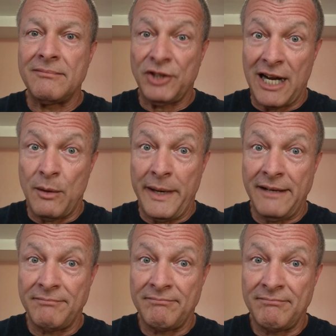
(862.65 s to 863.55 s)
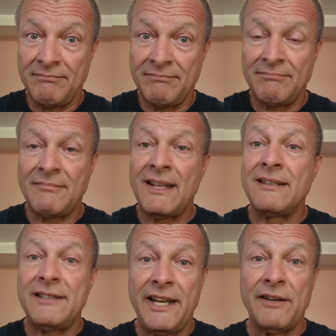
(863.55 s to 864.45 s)
shall we?
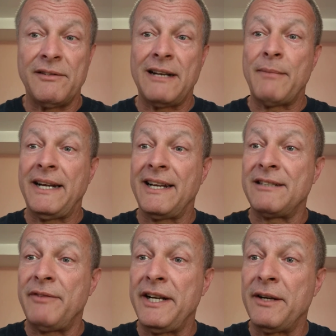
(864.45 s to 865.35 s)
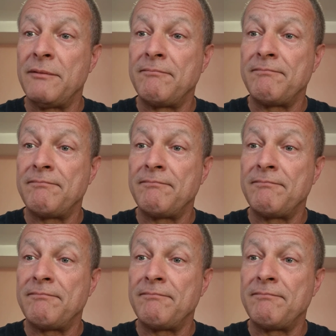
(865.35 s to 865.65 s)
See you in my next video.